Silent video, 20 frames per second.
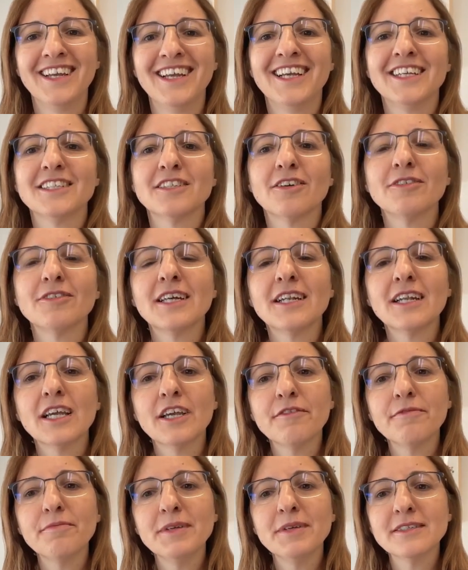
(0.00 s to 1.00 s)
So there
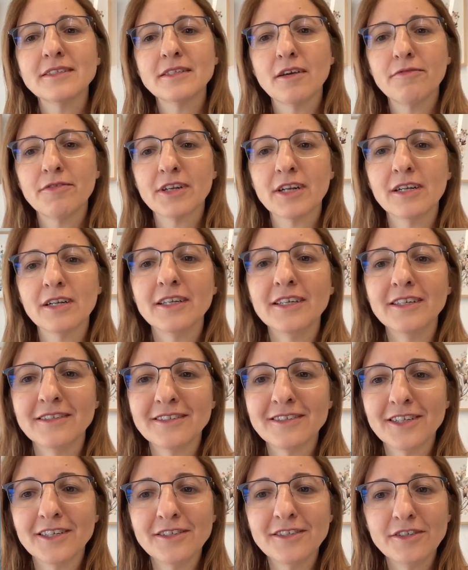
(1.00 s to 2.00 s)
have been several
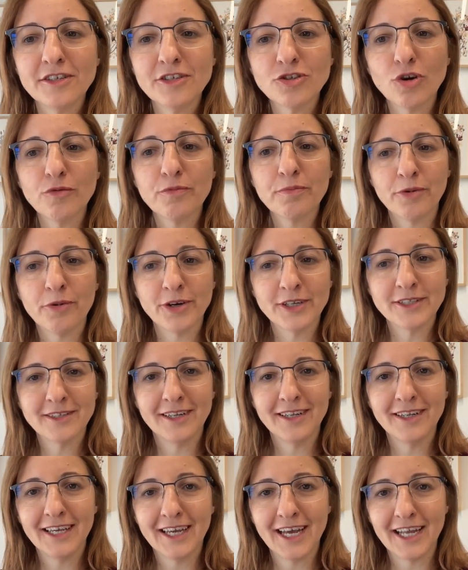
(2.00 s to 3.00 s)
instances of
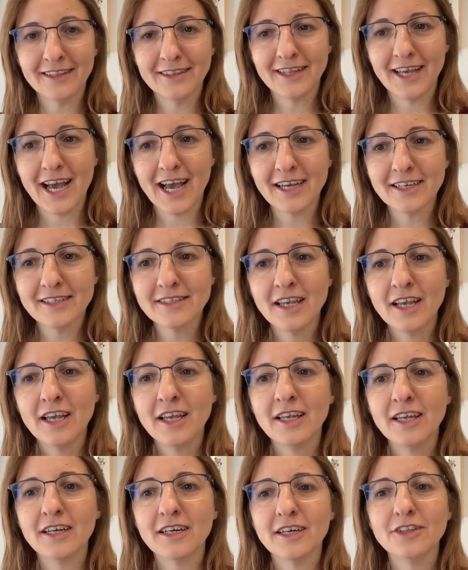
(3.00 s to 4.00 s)
poisoning attacks
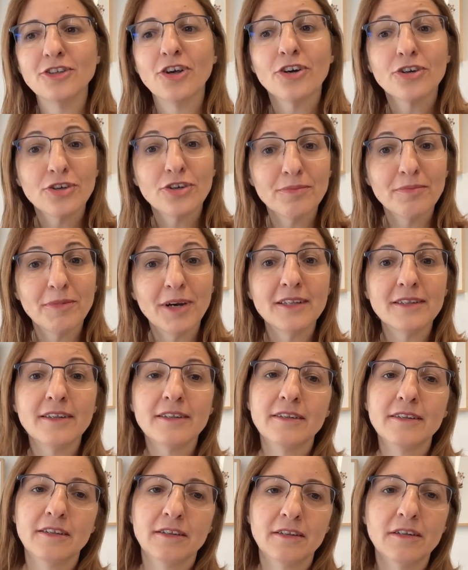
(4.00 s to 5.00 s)

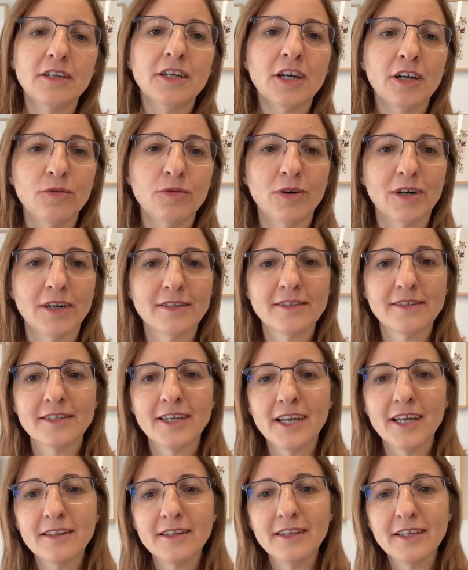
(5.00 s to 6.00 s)
documented in real-world
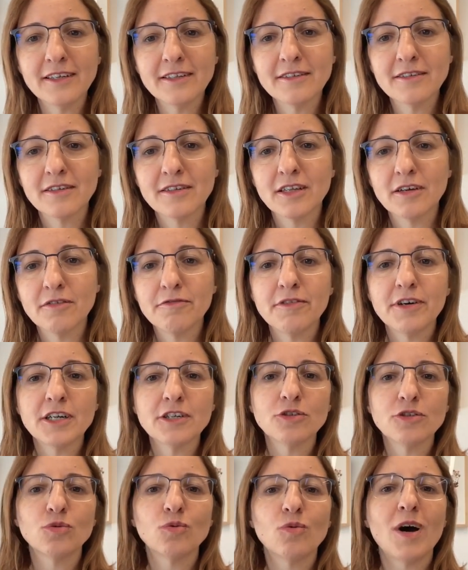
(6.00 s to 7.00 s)
settings. The
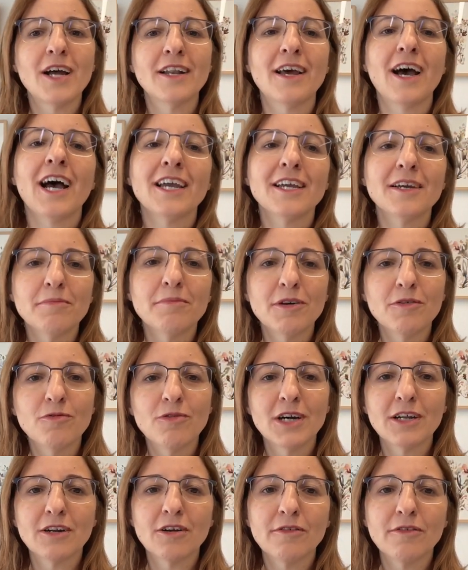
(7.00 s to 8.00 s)
first one I am
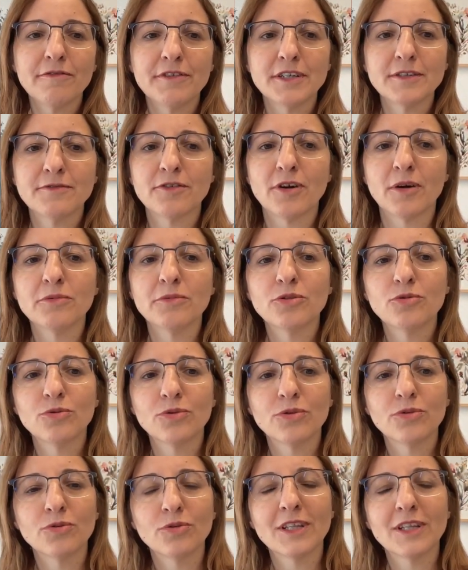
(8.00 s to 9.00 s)
aware of is from
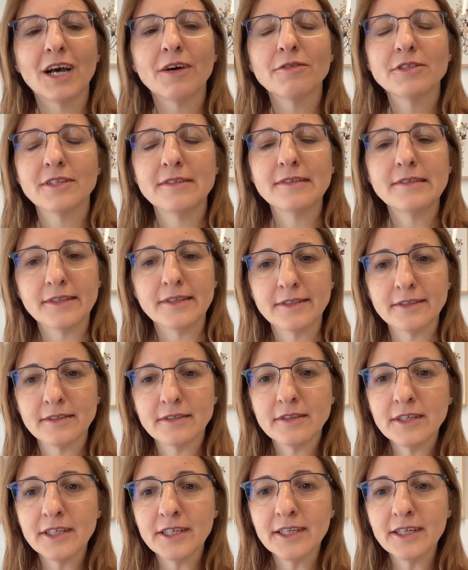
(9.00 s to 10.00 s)

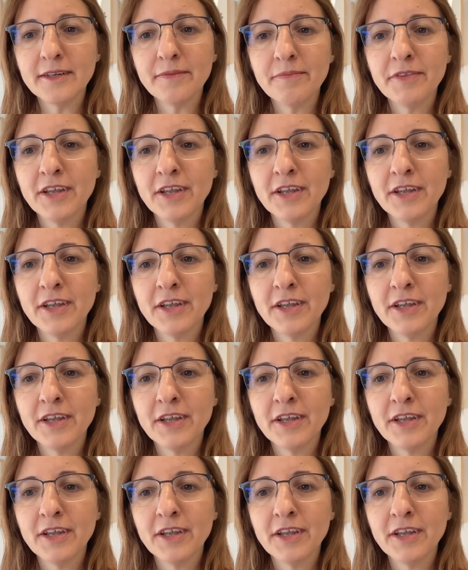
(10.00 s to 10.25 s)
2016,